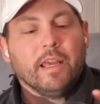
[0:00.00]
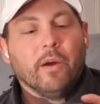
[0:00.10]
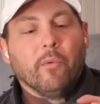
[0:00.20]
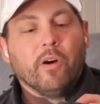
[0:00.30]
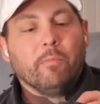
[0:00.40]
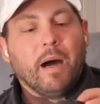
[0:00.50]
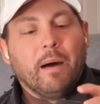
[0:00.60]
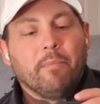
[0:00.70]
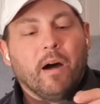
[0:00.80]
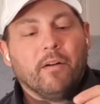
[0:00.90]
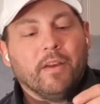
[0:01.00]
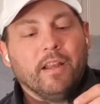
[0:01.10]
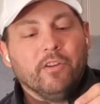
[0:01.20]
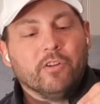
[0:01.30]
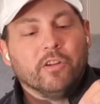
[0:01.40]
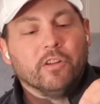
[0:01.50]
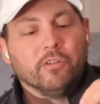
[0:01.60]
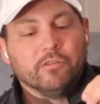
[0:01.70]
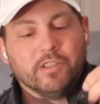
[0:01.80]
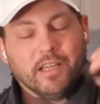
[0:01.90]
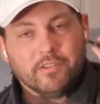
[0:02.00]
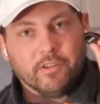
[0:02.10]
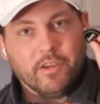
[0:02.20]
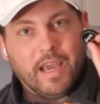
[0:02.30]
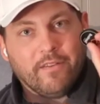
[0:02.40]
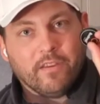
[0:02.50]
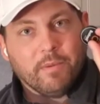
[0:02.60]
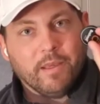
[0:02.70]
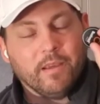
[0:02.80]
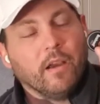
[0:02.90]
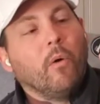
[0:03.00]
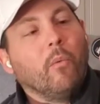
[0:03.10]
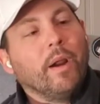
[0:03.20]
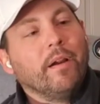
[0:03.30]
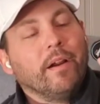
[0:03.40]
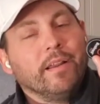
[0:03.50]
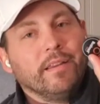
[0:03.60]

it will pop off and you could lose that. So you have to be aware.